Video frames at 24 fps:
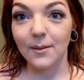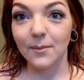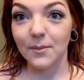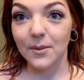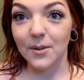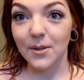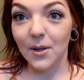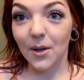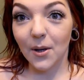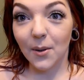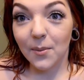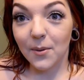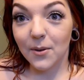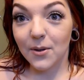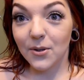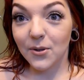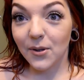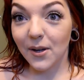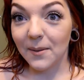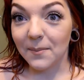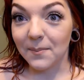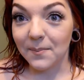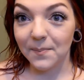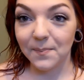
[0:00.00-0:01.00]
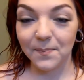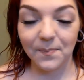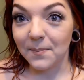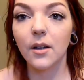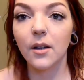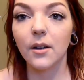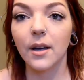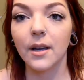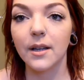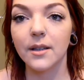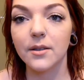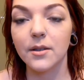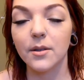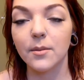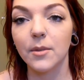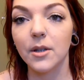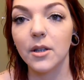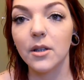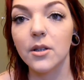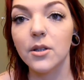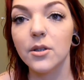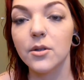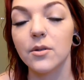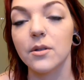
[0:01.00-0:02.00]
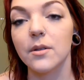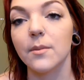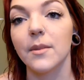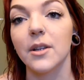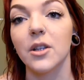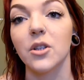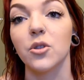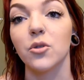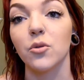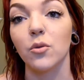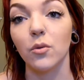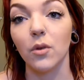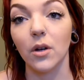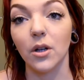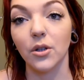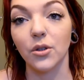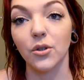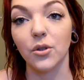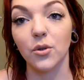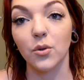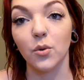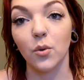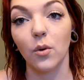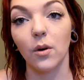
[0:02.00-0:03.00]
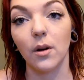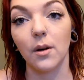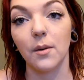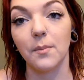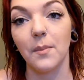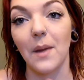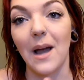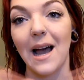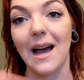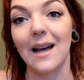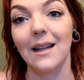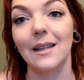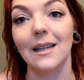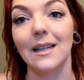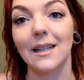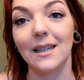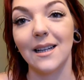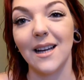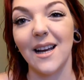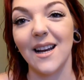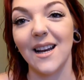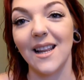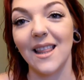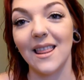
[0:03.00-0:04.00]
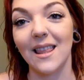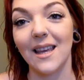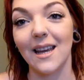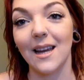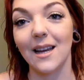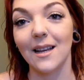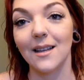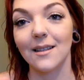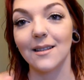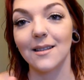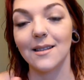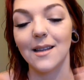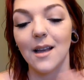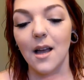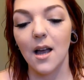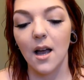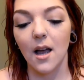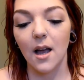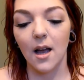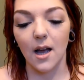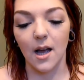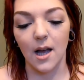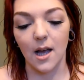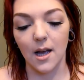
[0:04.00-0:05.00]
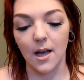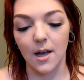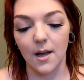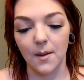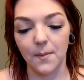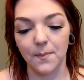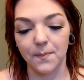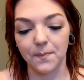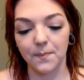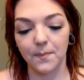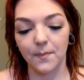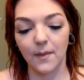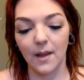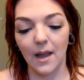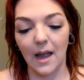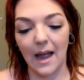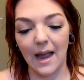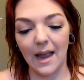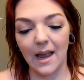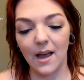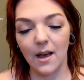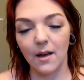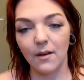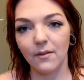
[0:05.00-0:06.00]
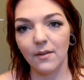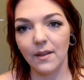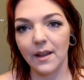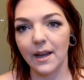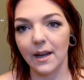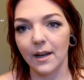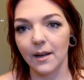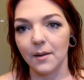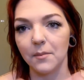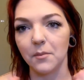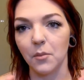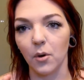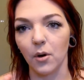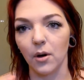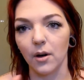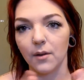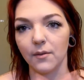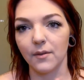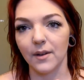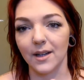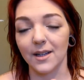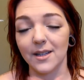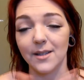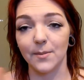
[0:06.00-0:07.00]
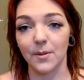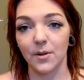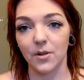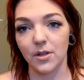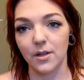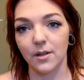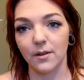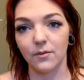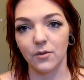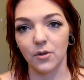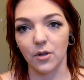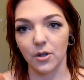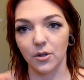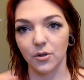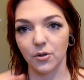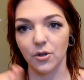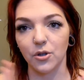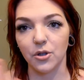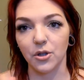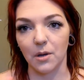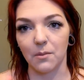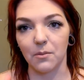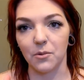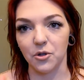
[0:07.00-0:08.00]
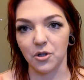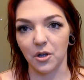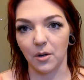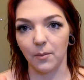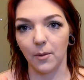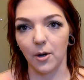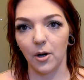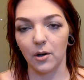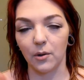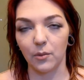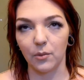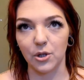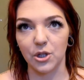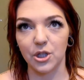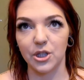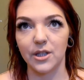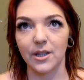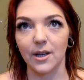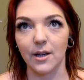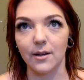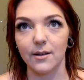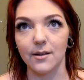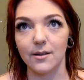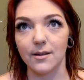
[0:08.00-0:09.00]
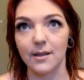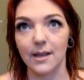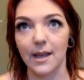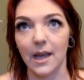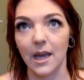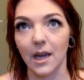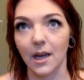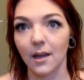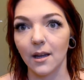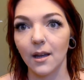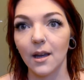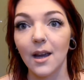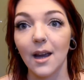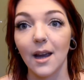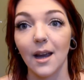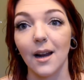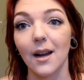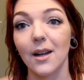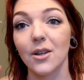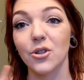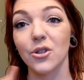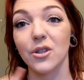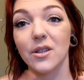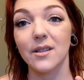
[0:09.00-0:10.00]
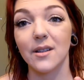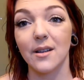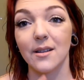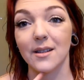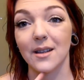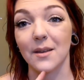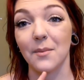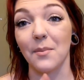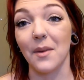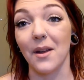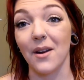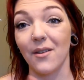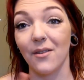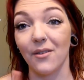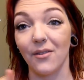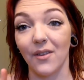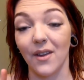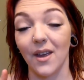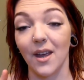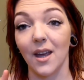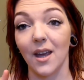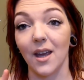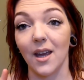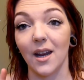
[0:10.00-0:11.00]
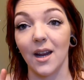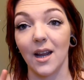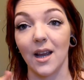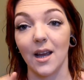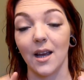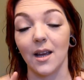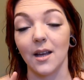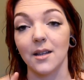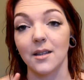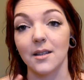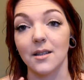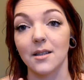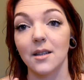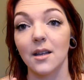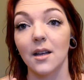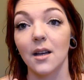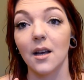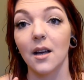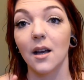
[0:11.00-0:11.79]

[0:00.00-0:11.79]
So I hope you enjoy. Okay, so I'm going to do some like drugstore palette kind of things. I have like more of an expensive drugstore, Shoppers Drug Mart, which sells like, it actually sells like Benefit and